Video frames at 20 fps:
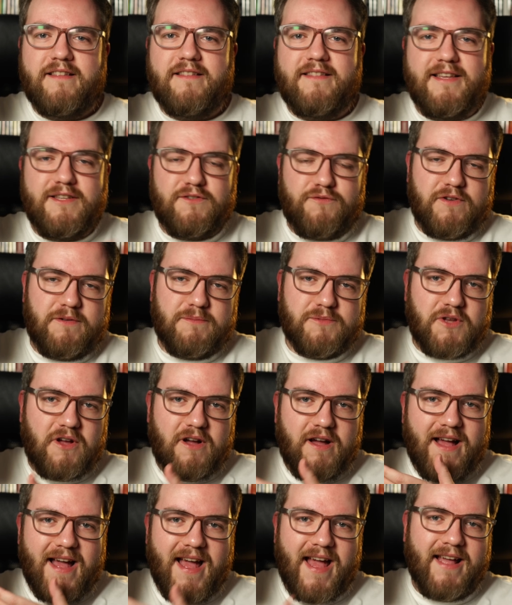These films
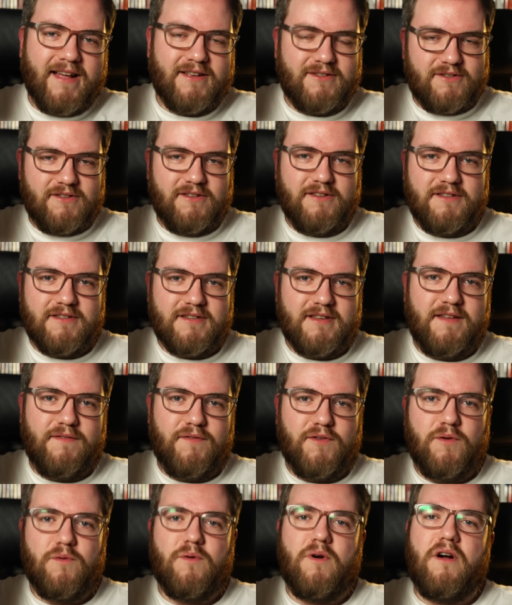are excellent
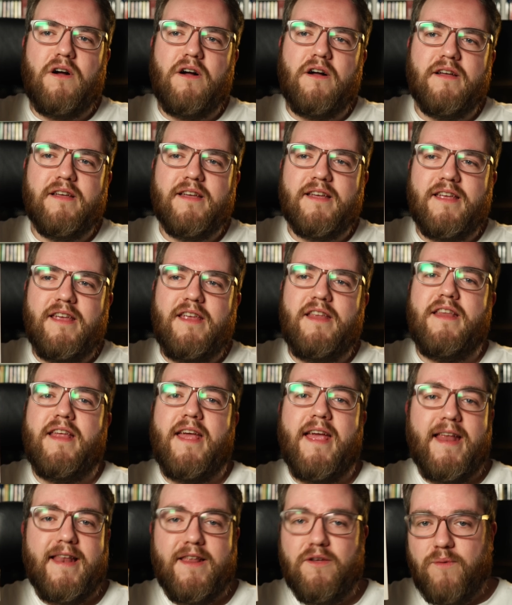if you are in
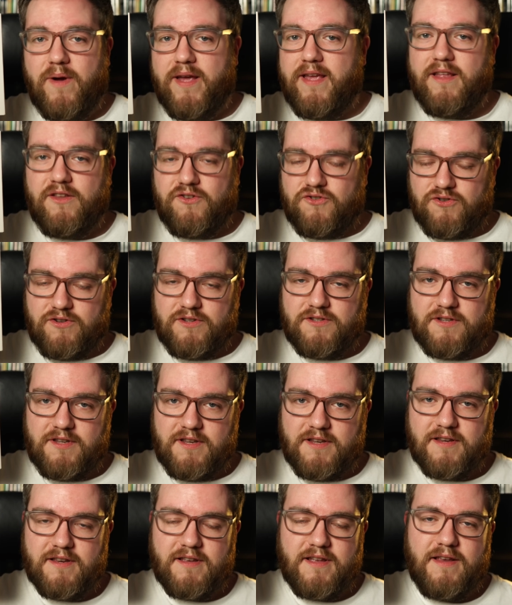any way
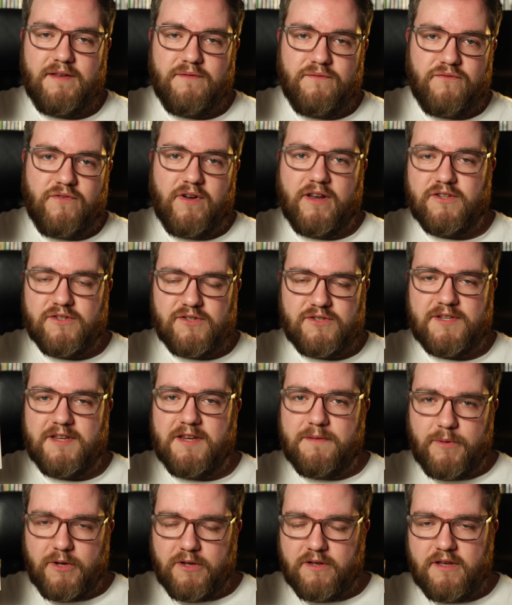interested in French
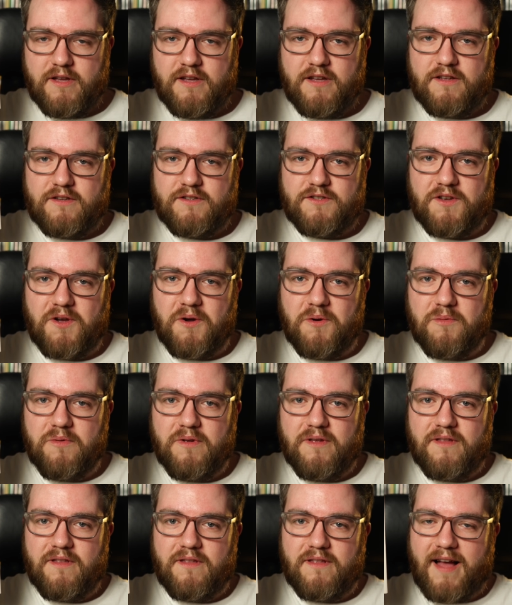cinema. So
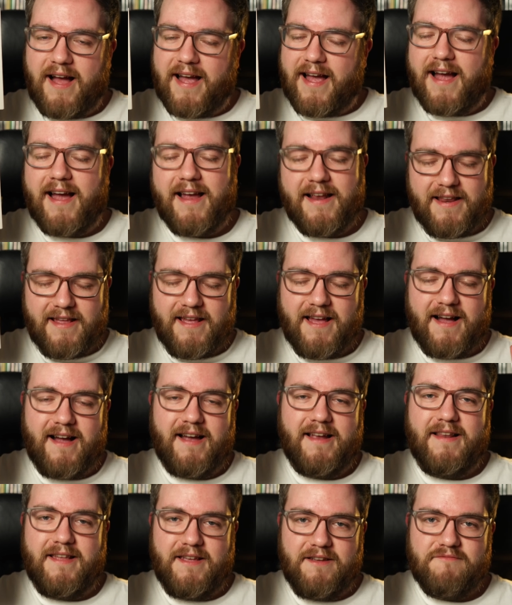I highly,
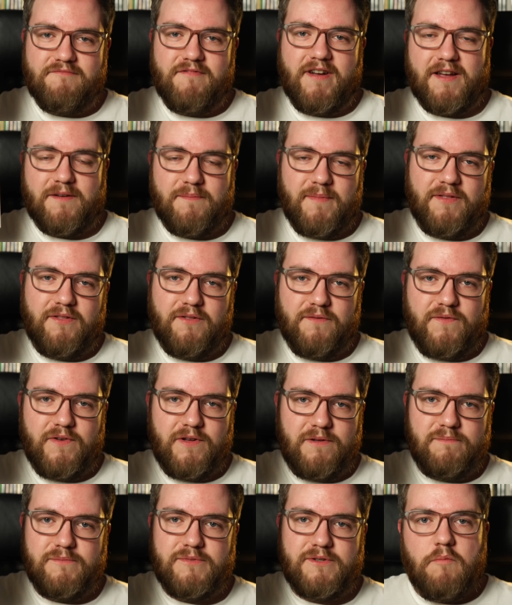highly recommend the
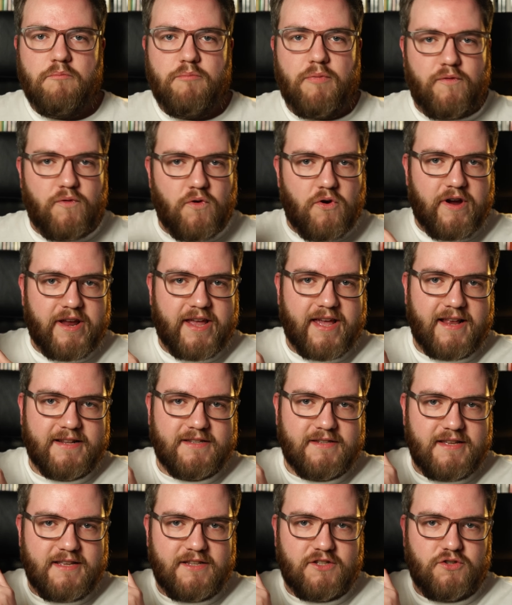films. Before I
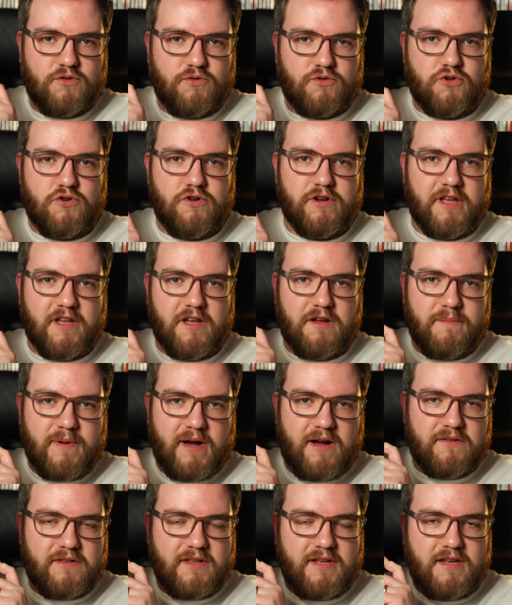get into talking
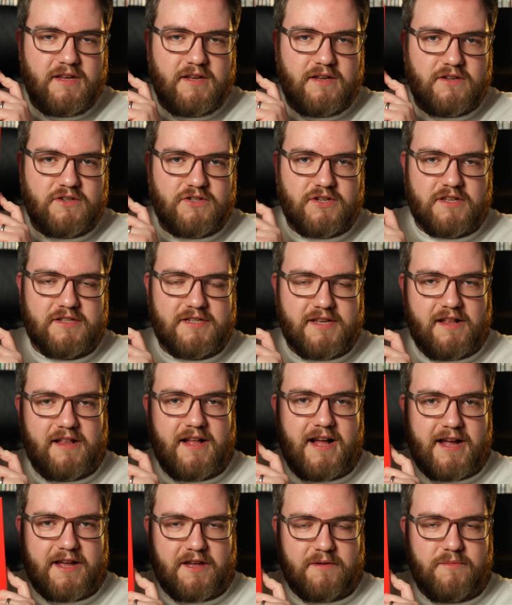about the Chantal
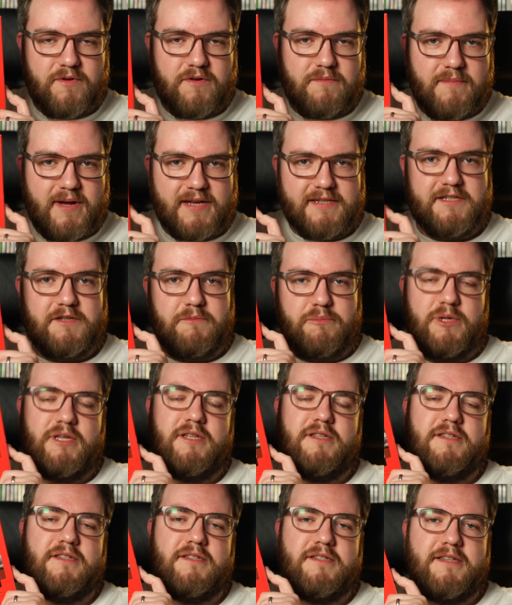Akerman
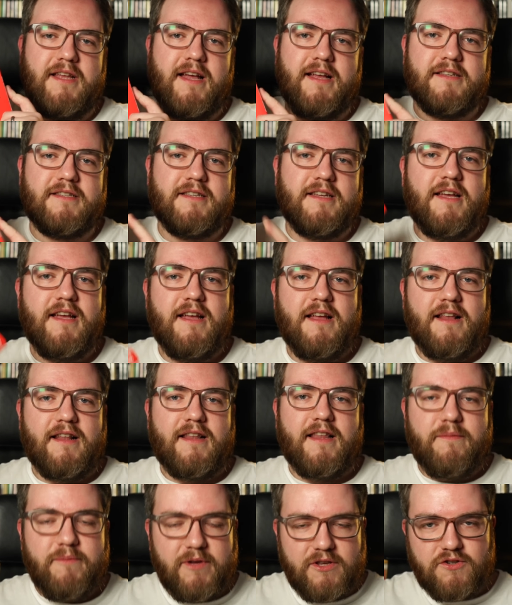Masterpieces set,
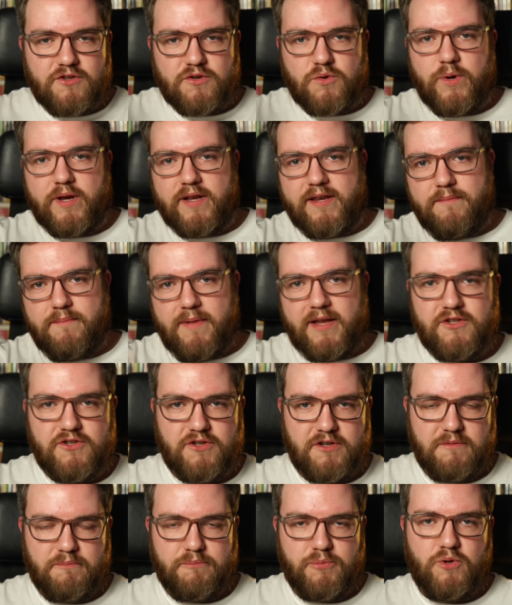let me just quickly
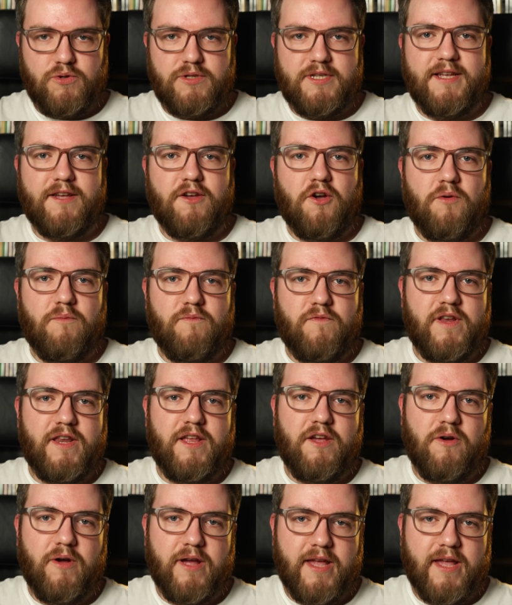mention Boutique Home Video